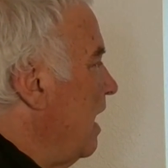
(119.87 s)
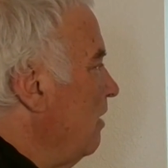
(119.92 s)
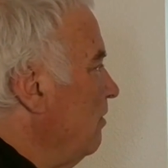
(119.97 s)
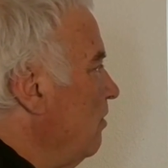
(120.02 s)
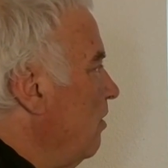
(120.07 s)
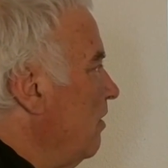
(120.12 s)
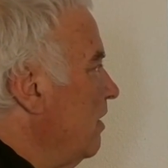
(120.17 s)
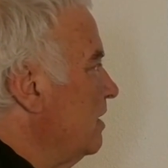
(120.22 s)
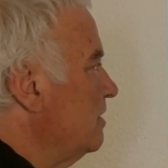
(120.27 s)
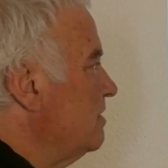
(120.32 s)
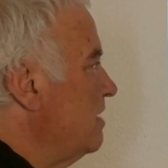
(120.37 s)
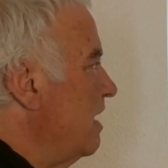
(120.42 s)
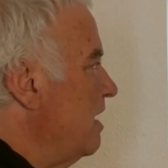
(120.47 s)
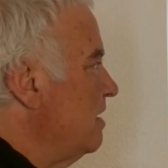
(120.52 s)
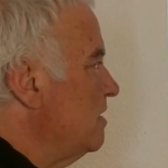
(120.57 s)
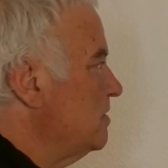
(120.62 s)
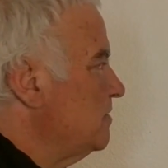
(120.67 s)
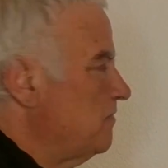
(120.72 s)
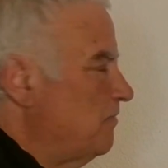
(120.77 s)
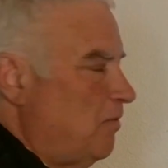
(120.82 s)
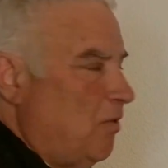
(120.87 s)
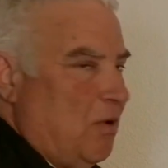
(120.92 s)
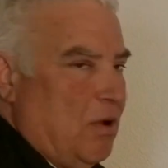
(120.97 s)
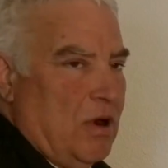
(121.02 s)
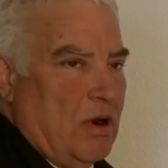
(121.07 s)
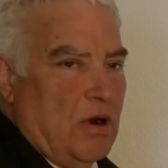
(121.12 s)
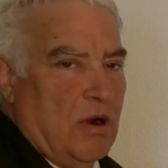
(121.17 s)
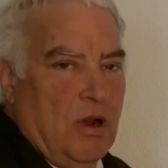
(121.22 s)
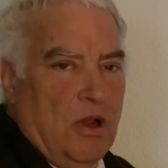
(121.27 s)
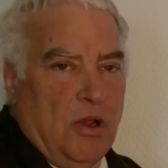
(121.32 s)
how long it takes
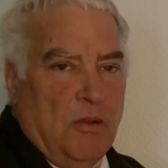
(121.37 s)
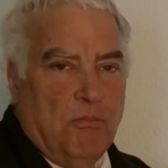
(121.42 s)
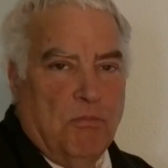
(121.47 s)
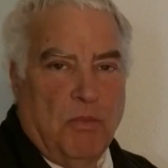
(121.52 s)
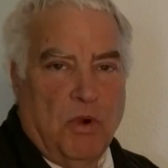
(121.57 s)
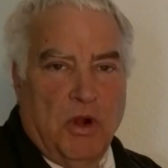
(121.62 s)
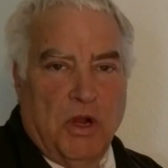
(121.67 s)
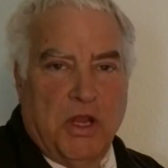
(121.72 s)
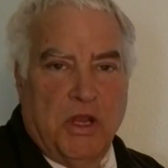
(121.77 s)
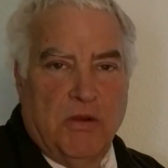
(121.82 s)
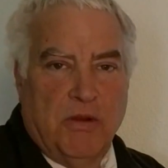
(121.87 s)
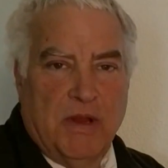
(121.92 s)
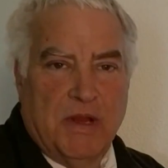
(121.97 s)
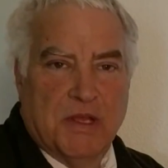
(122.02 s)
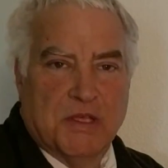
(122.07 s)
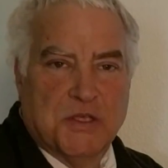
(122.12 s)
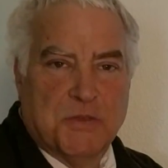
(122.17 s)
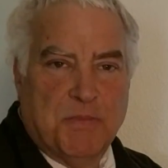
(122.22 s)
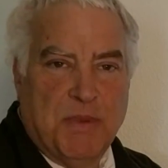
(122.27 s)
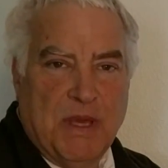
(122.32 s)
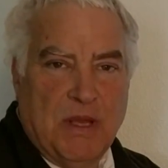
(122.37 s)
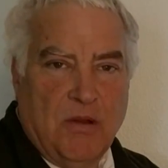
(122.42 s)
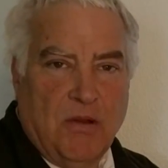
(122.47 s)
for Mercury to spin